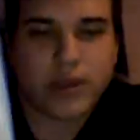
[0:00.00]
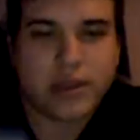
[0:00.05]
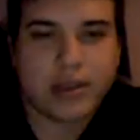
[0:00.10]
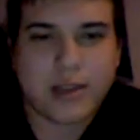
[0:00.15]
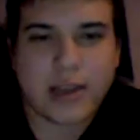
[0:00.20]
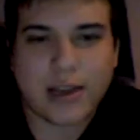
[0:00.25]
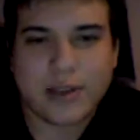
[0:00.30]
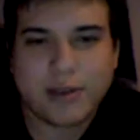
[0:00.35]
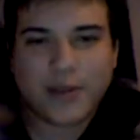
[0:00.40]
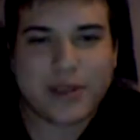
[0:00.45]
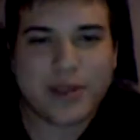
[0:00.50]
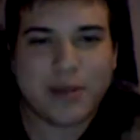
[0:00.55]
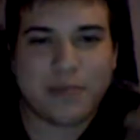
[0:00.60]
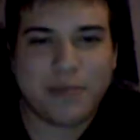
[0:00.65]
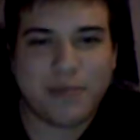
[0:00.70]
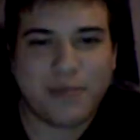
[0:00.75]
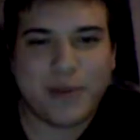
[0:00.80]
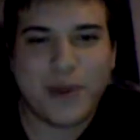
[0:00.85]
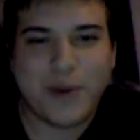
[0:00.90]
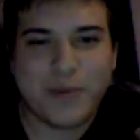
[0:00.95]
like guys with like the
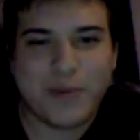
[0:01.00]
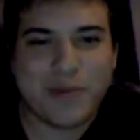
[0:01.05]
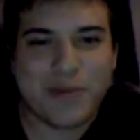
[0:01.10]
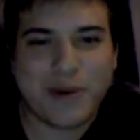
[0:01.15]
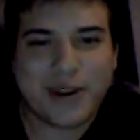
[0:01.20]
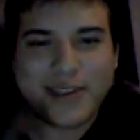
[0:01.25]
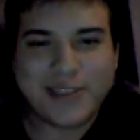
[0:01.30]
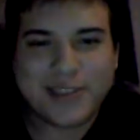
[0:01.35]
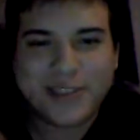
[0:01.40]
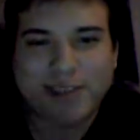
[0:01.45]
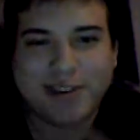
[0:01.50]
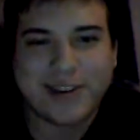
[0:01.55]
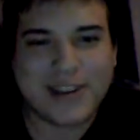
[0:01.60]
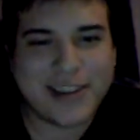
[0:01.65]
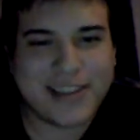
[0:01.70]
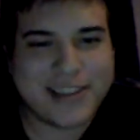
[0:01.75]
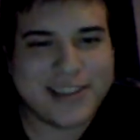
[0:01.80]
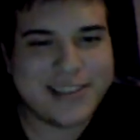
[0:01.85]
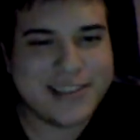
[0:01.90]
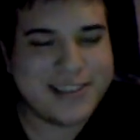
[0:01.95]
human bodies and shark
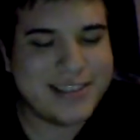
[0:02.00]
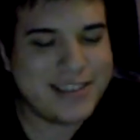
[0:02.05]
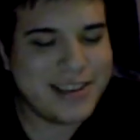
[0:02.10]
heads.